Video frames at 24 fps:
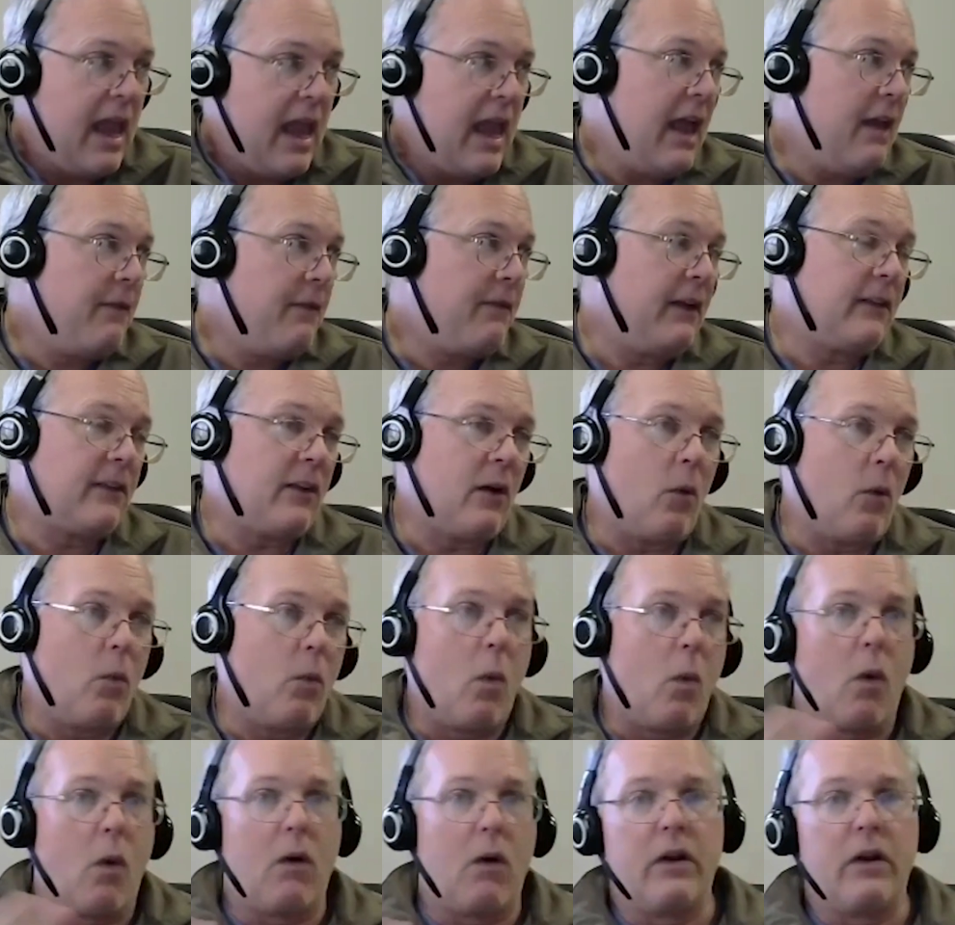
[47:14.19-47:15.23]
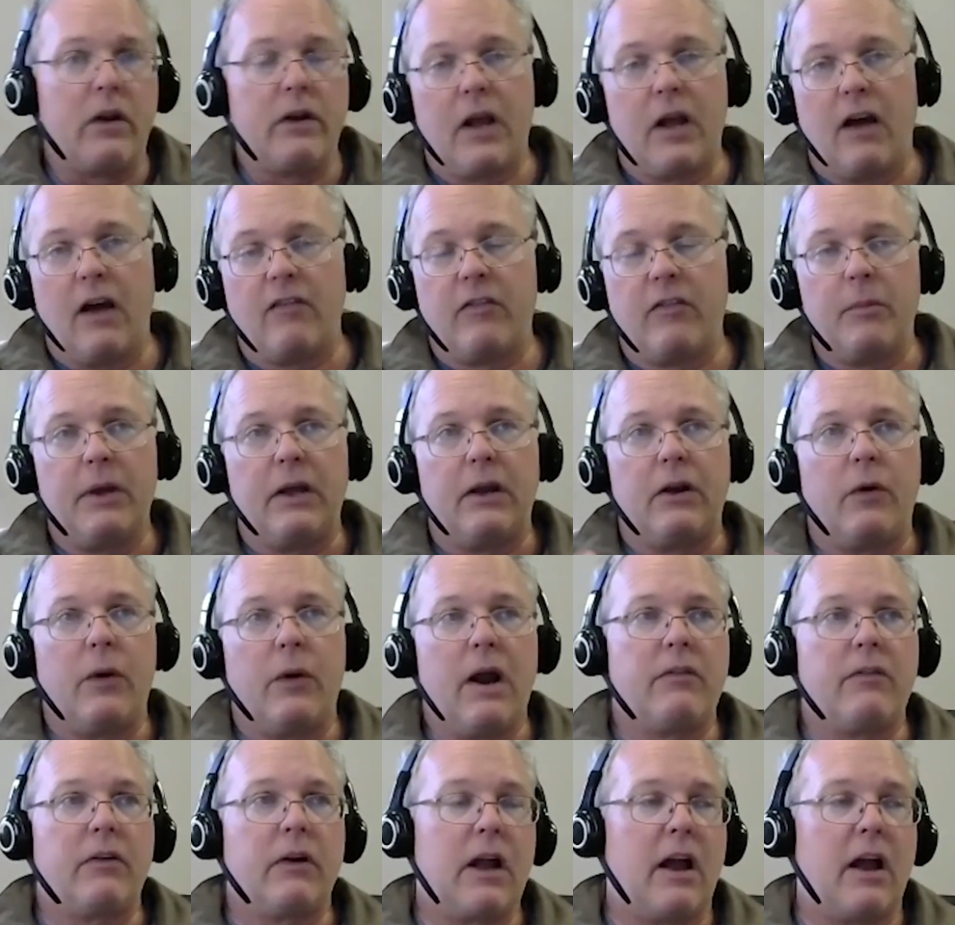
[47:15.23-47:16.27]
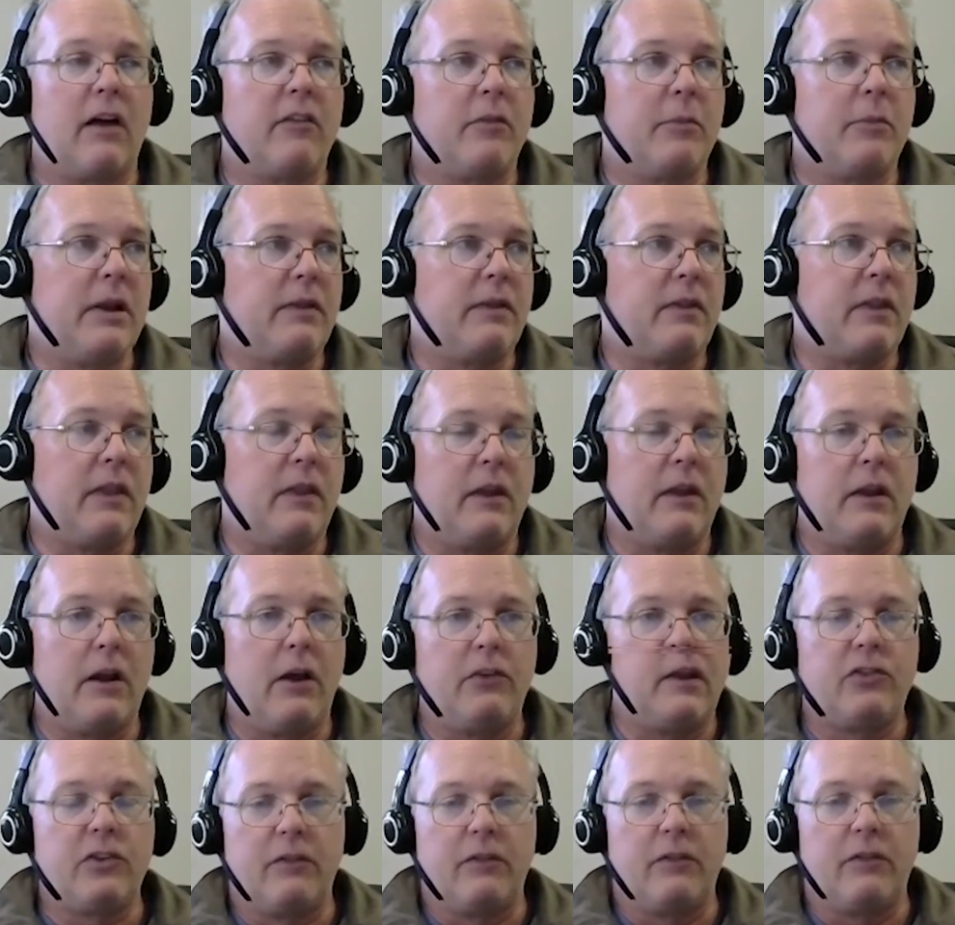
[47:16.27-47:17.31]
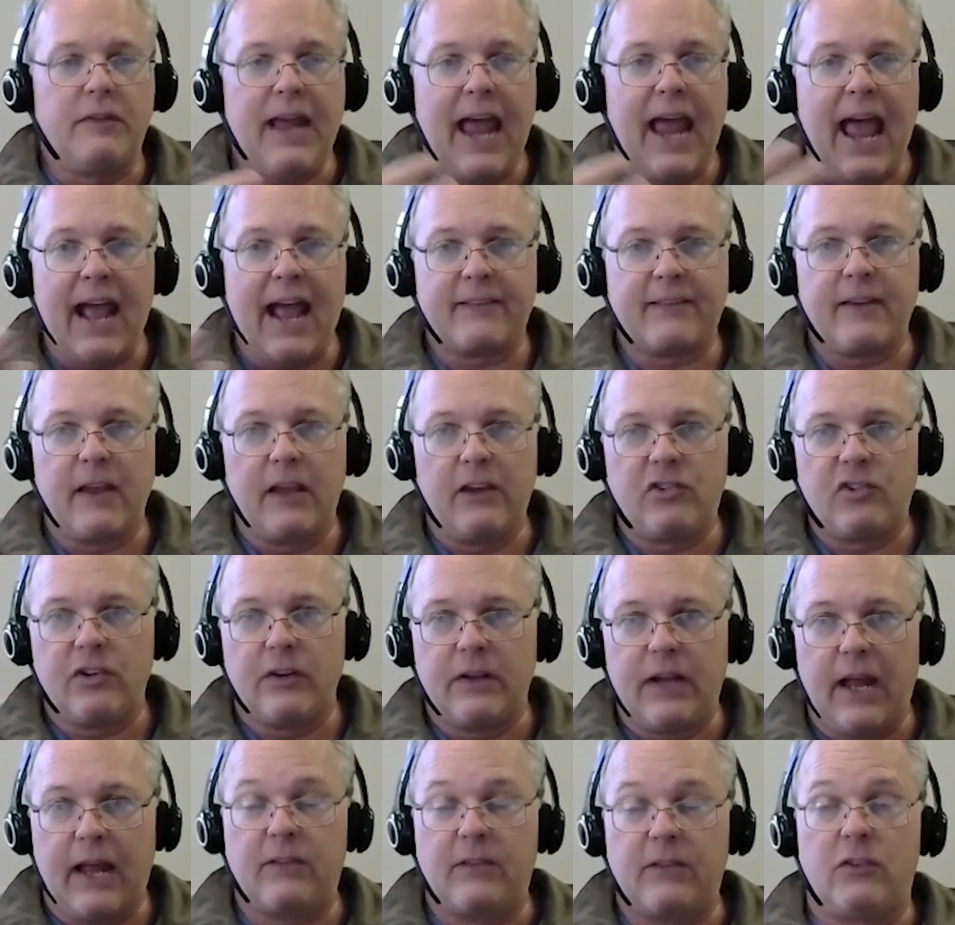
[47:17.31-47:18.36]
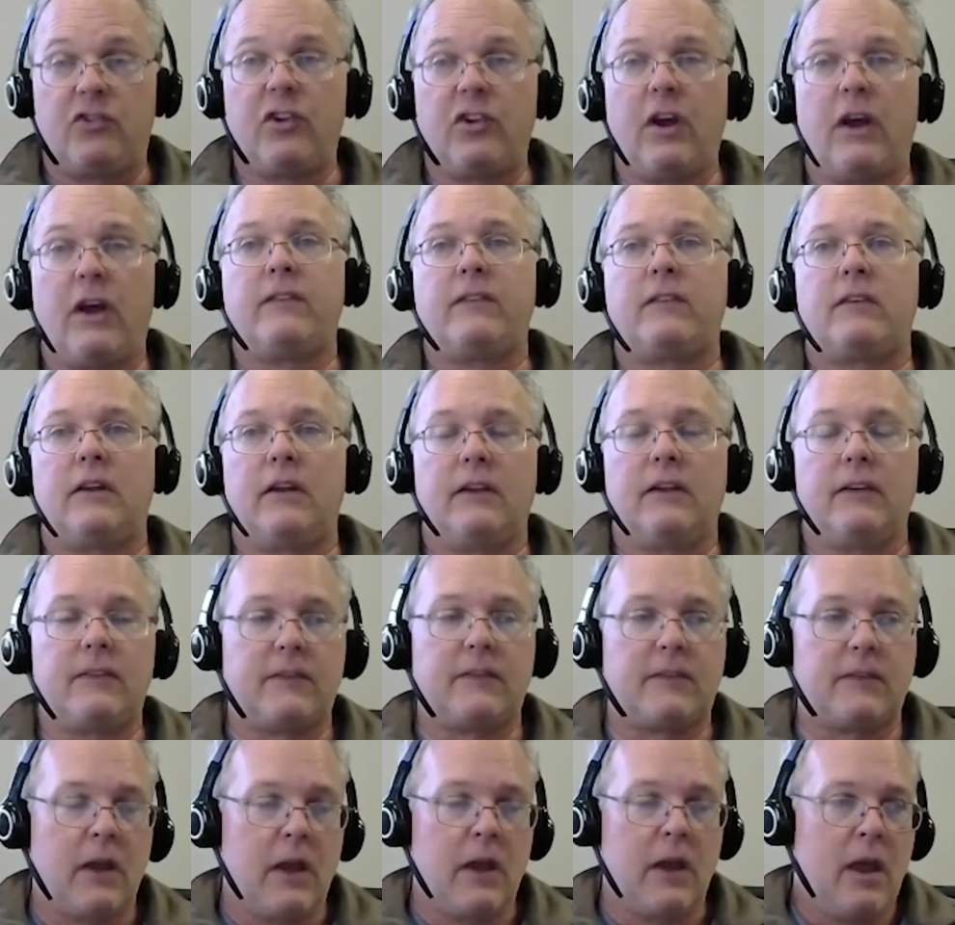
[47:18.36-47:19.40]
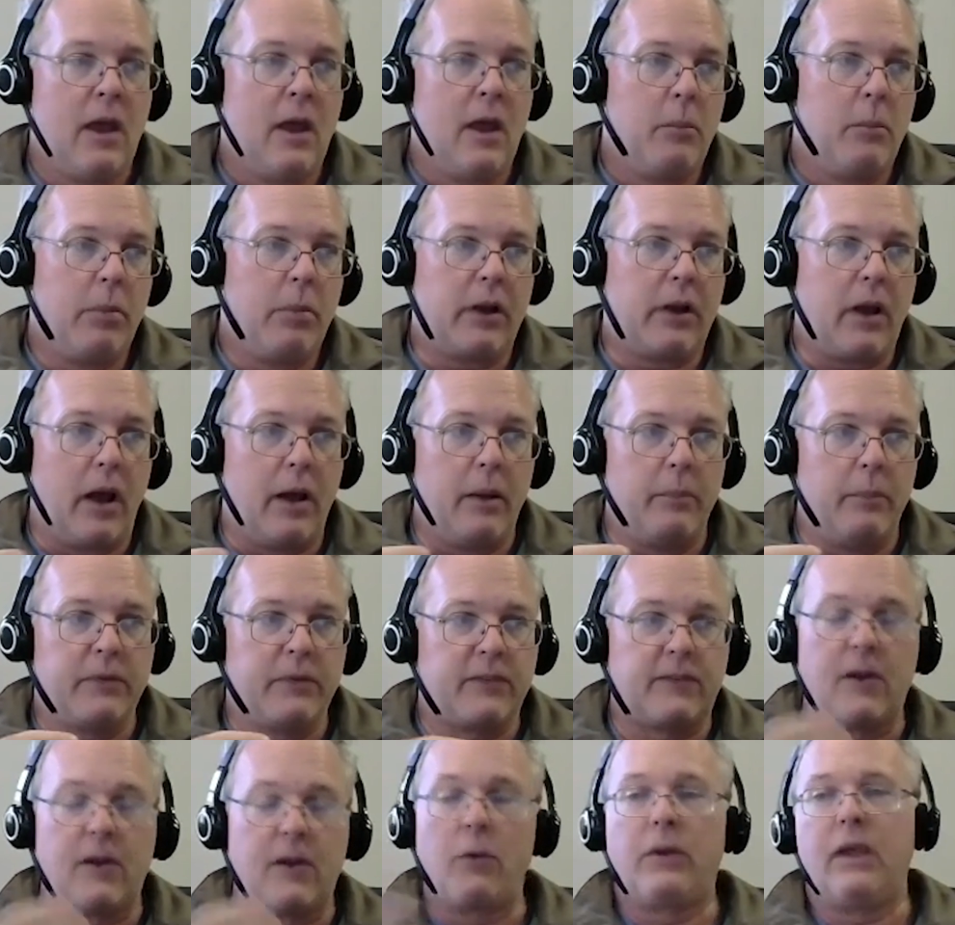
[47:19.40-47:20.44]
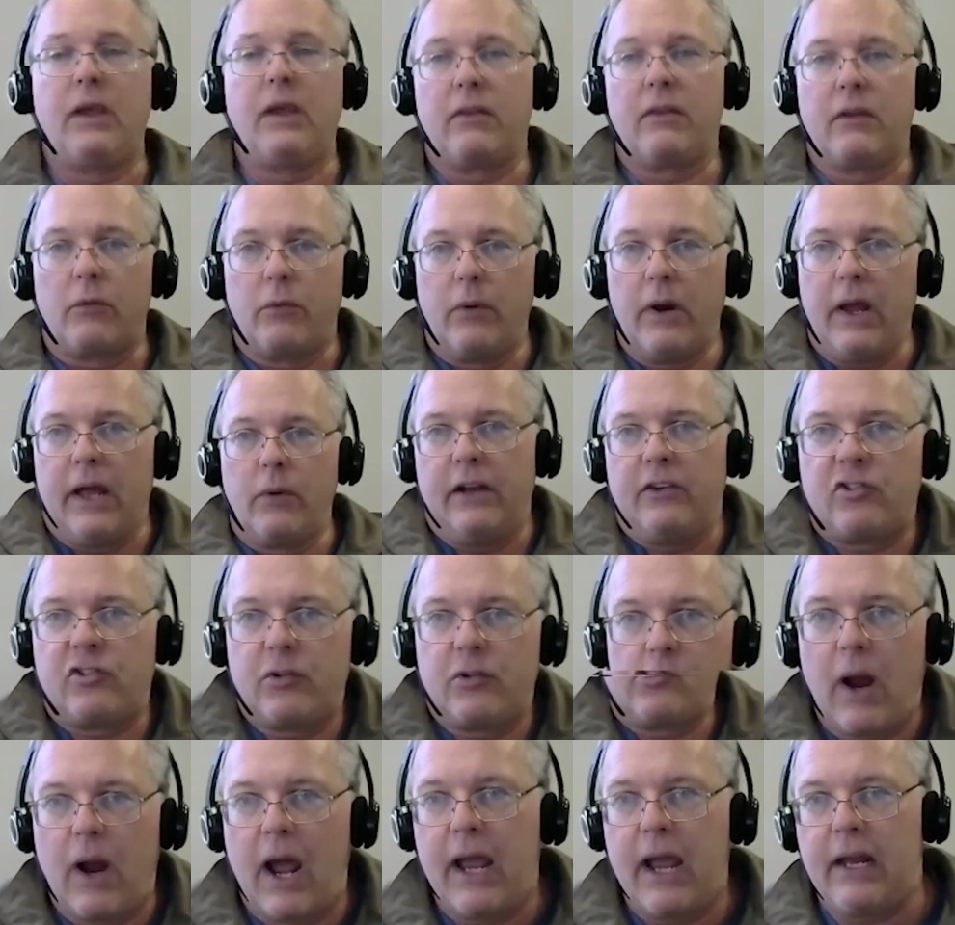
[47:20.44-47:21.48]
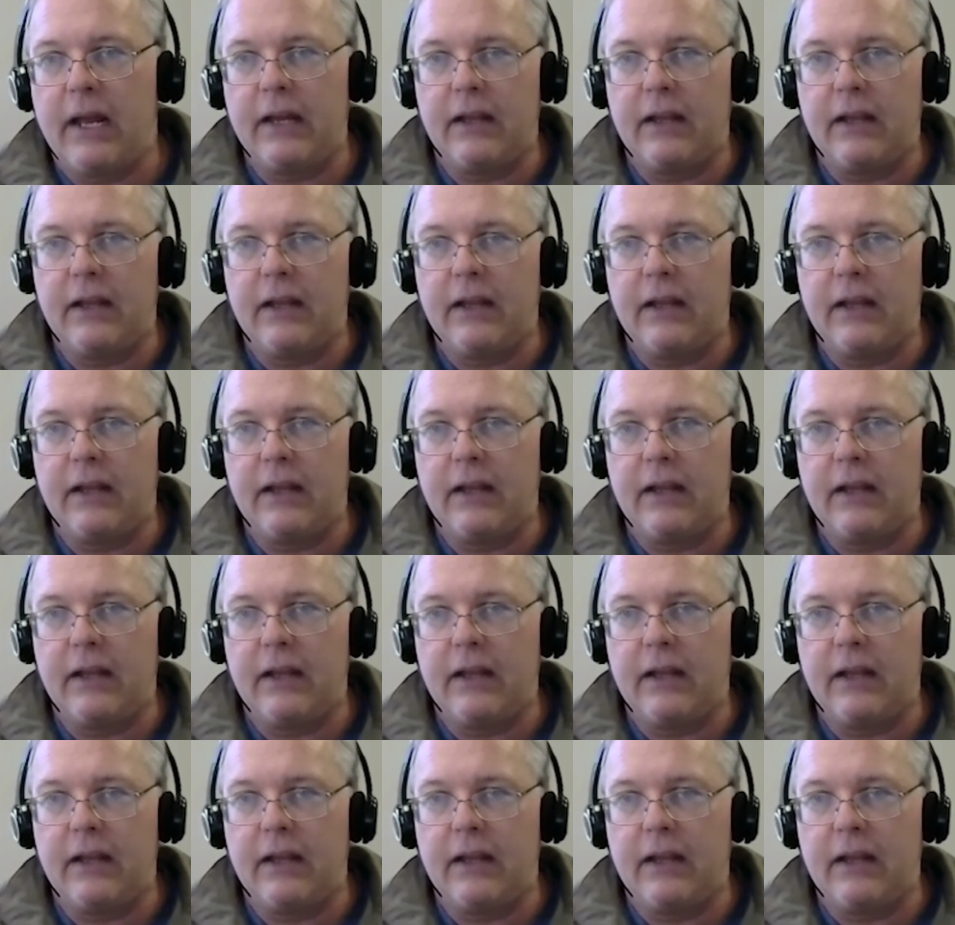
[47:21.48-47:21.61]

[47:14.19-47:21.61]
If it's a Warren government or whatever government, then the notion of taxation as justice becomes soaking the rich, right?